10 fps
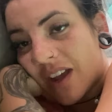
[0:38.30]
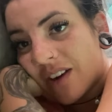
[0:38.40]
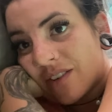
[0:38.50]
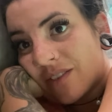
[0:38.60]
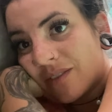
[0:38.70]
I
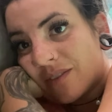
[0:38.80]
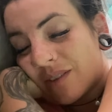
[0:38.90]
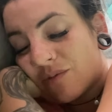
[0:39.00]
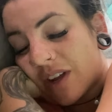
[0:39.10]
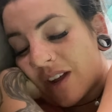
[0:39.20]
don't know.
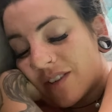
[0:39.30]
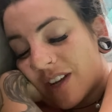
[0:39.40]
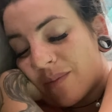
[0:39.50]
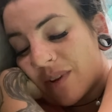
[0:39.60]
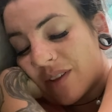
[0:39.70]
I'm, I'm
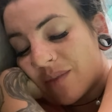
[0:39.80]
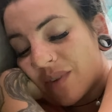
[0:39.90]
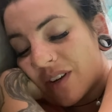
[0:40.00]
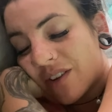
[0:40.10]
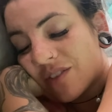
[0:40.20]
timing them
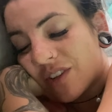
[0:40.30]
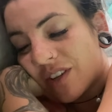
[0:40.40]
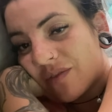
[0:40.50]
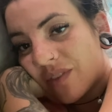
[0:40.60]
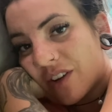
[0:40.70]
right now so I
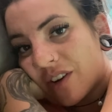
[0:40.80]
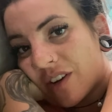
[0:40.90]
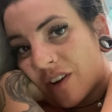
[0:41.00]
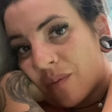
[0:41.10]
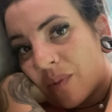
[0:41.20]
can figure it
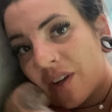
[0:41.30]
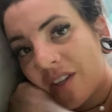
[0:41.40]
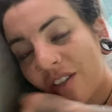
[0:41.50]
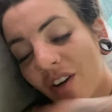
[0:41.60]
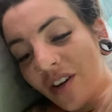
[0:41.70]
out. But it
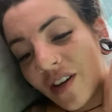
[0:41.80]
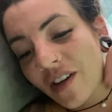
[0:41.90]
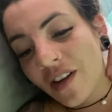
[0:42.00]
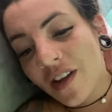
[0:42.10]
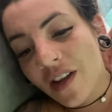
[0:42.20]
started
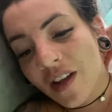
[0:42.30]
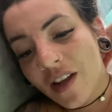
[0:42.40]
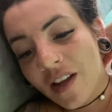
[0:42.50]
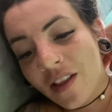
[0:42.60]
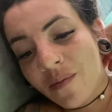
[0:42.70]

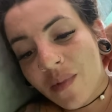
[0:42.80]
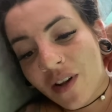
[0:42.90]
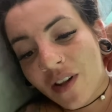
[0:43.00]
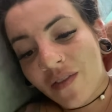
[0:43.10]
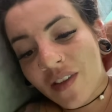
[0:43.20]
in the
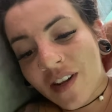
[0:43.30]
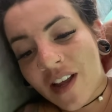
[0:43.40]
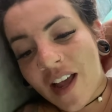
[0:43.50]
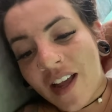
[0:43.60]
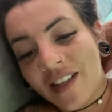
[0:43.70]
middle of the
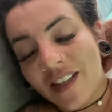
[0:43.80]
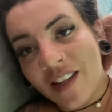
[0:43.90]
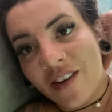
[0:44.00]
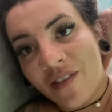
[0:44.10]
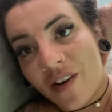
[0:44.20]
night, and
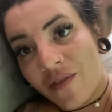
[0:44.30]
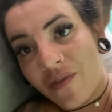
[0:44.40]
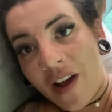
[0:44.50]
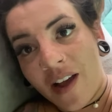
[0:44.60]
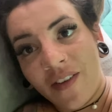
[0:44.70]
then around
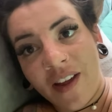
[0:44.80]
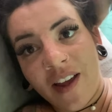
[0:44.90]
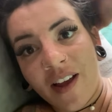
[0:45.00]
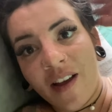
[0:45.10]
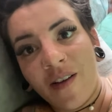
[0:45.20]
five A
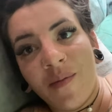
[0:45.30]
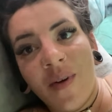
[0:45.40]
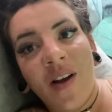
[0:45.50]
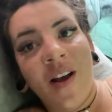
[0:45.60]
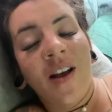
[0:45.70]
M
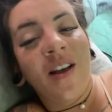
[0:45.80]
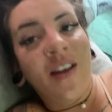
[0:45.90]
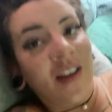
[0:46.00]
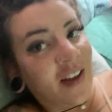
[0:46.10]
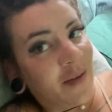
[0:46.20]
I
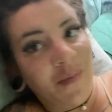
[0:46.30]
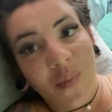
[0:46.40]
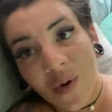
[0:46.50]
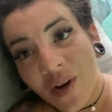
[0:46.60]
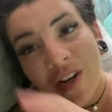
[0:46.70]
am
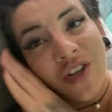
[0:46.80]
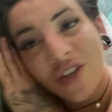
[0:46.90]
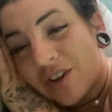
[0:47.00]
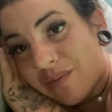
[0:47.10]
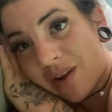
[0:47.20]
pretty
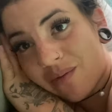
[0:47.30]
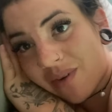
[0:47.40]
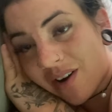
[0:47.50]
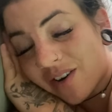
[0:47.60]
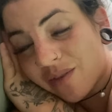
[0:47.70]
sure my
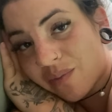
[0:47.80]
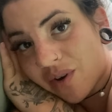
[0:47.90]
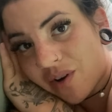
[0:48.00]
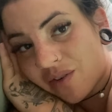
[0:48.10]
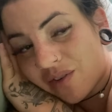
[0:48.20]
water
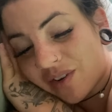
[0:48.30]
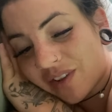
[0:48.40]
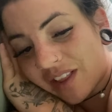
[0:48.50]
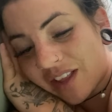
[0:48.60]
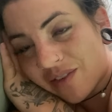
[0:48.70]
broke.
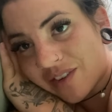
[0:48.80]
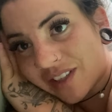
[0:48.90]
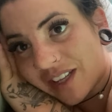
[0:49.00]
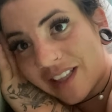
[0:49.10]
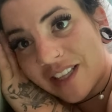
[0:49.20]
There was
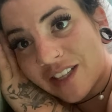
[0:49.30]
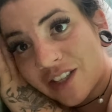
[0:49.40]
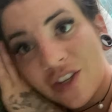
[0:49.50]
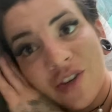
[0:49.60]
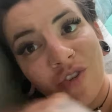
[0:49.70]
like this
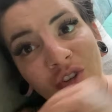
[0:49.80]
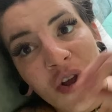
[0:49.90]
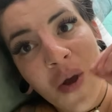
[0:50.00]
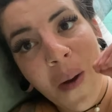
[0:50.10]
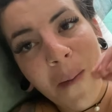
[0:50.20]
huge
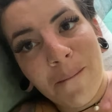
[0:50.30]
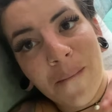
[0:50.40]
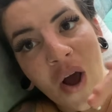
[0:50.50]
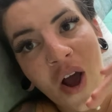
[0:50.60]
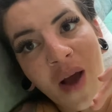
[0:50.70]

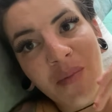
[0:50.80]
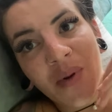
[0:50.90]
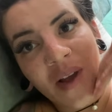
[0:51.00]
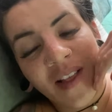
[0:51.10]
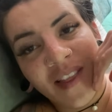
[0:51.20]
pop
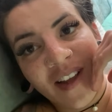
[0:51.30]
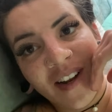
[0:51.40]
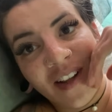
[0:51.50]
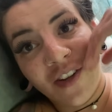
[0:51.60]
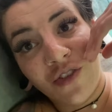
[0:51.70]
and then
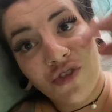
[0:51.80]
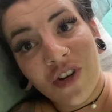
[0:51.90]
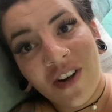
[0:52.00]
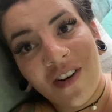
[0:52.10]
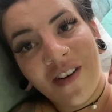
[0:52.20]
a little
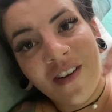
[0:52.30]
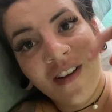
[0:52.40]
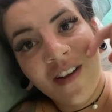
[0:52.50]
trickle,